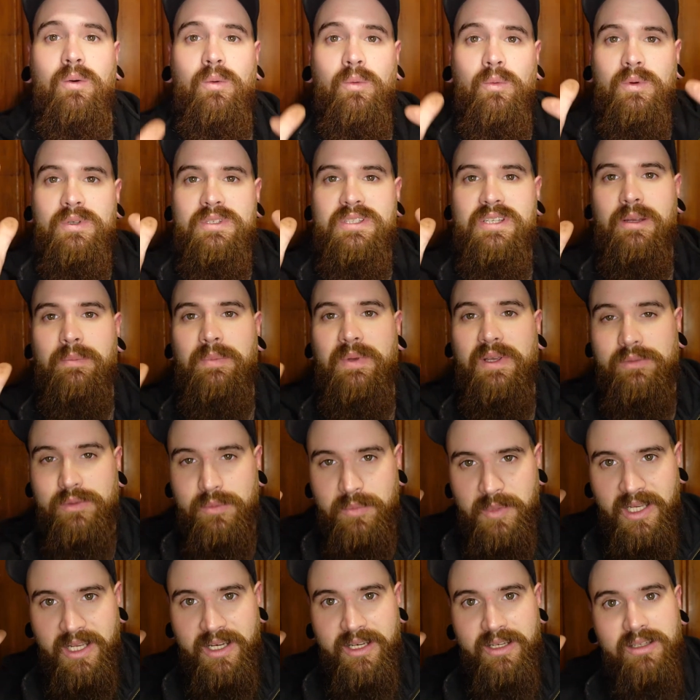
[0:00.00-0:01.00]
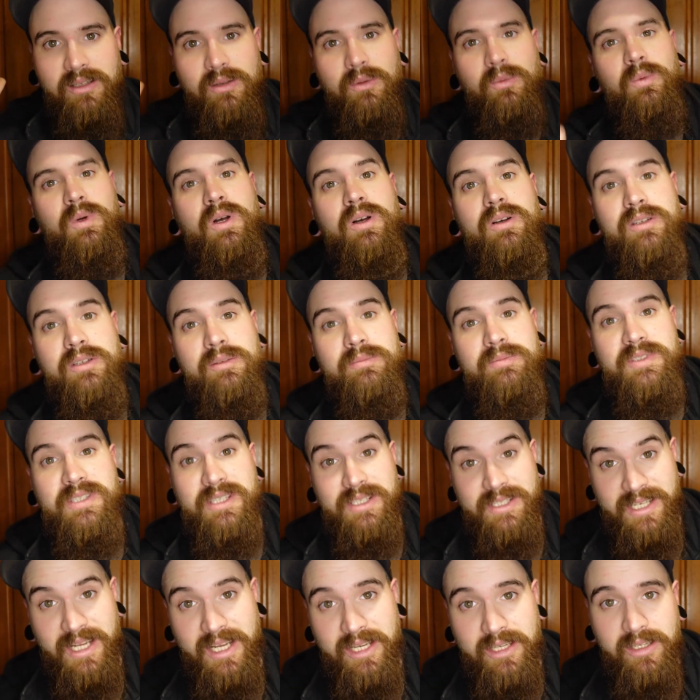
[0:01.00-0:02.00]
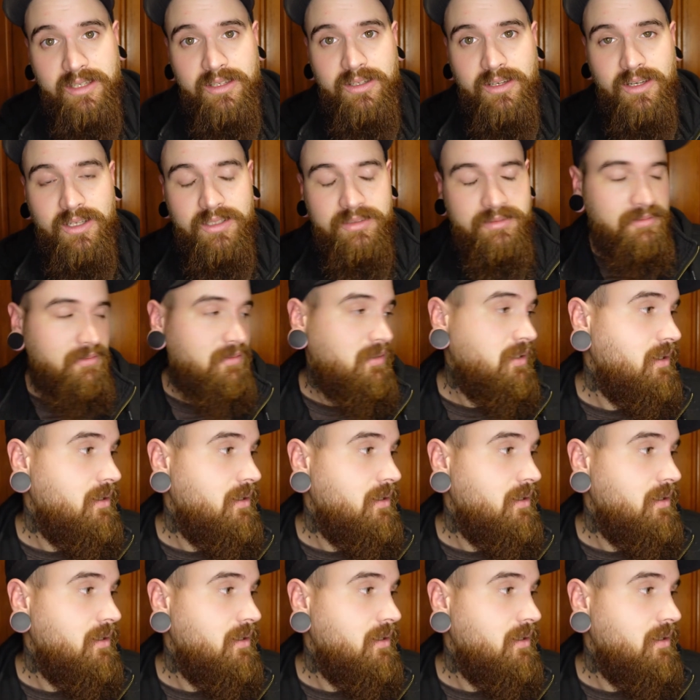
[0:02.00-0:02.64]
What's up everybody? Welcome to Take It On,